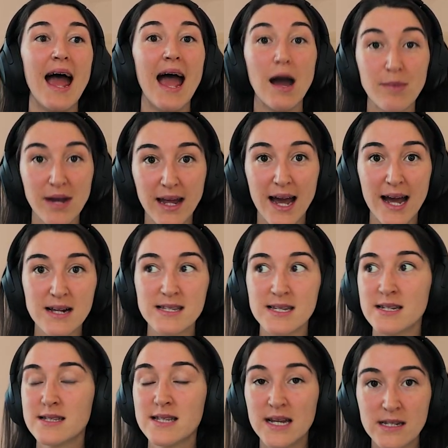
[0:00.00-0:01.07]
how many
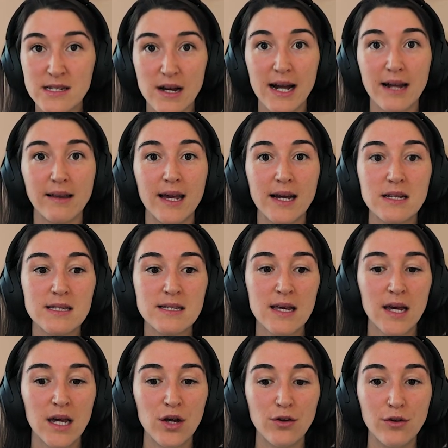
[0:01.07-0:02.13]
accents and dialects
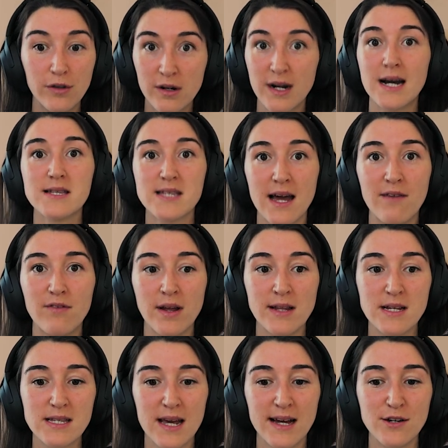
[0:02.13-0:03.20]
you guys have in
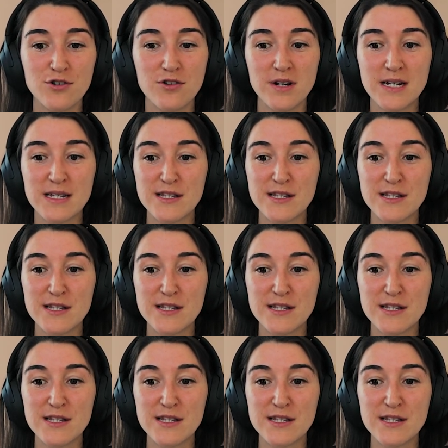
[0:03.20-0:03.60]
this country.